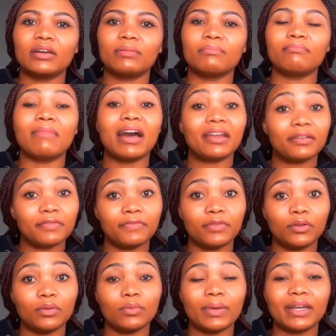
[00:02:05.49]

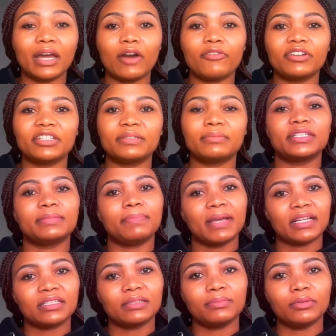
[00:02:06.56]
mindful when our
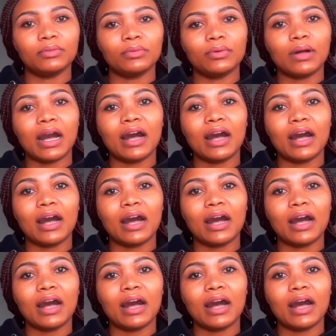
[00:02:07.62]
respectable